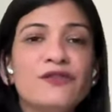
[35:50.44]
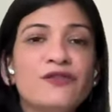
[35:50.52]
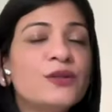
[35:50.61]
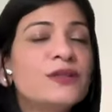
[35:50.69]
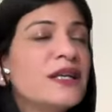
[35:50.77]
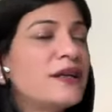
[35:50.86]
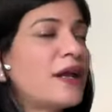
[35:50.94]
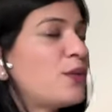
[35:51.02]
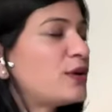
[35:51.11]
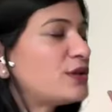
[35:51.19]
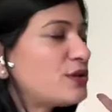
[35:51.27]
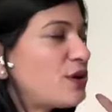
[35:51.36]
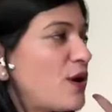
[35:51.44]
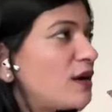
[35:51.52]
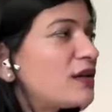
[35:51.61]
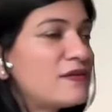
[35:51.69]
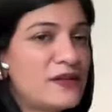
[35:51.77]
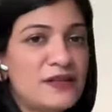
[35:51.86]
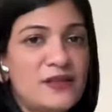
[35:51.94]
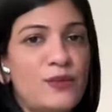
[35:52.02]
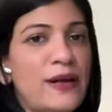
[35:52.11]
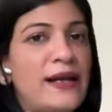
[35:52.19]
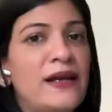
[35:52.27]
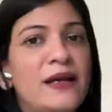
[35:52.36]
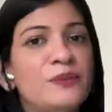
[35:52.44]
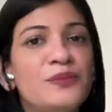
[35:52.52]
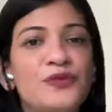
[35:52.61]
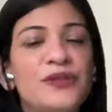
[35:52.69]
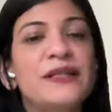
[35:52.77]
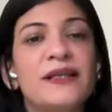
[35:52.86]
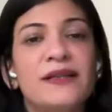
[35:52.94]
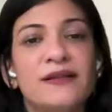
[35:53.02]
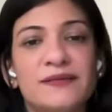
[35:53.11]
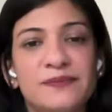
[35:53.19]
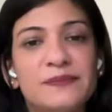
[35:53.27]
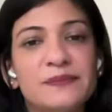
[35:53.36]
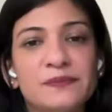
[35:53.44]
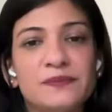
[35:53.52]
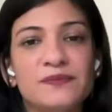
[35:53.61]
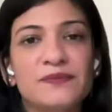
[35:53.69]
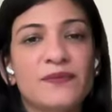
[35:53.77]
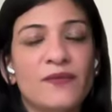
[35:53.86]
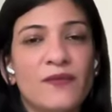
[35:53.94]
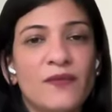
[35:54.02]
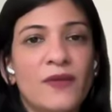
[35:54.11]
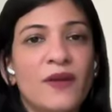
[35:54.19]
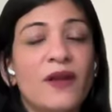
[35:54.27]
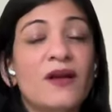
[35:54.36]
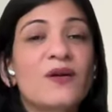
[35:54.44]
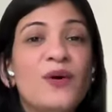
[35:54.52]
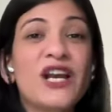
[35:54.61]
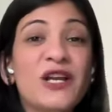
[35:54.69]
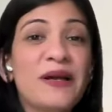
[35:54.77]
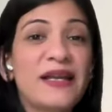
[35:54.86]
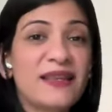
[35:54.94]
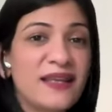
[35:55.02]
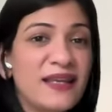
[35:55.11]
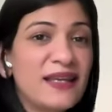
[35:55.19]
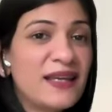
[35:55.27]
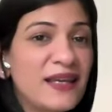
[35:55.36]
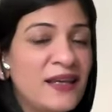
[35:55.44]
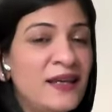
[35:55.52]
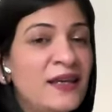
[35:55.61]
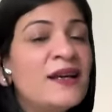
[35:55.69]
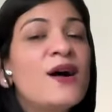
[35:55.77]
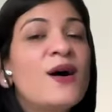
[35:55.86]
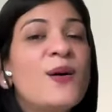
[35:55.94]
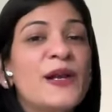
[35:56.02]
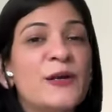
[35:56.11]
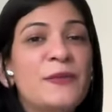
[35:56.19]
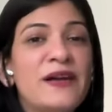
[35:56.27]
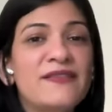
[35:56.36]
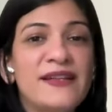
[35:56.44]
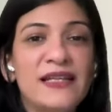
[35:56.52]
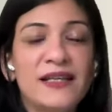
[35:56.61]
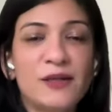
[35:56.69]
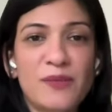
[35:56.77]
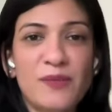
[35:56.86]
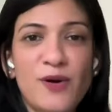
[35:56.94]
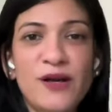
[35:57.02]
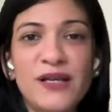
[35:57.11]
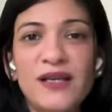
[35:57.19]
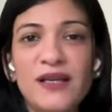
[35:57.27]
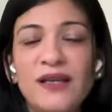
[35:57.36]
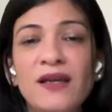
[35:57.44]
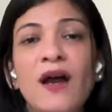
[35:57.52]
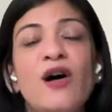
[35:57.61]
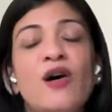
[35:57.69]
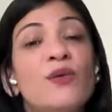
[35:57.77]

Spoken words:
And 4th, can I watch all of this while I'm breathing? What am I thinking? What am I feeling in my body?